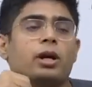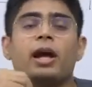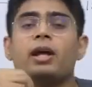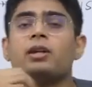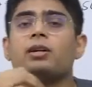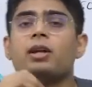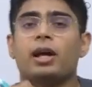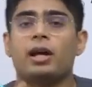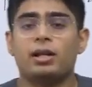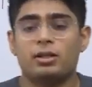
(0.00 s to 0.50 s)

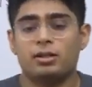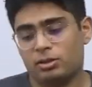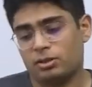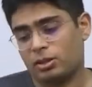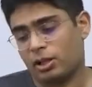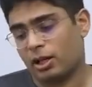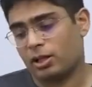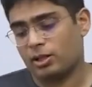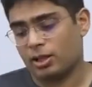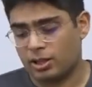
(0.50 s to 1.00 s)
and
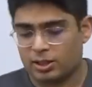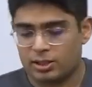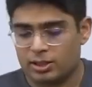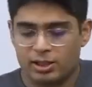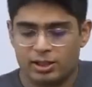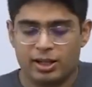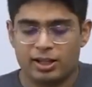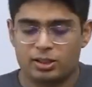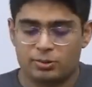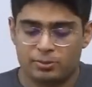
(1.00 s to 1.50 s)

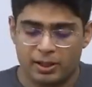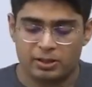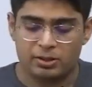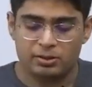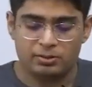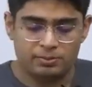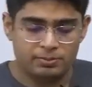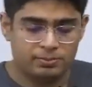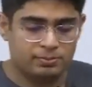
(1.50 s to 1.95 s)
another aspect,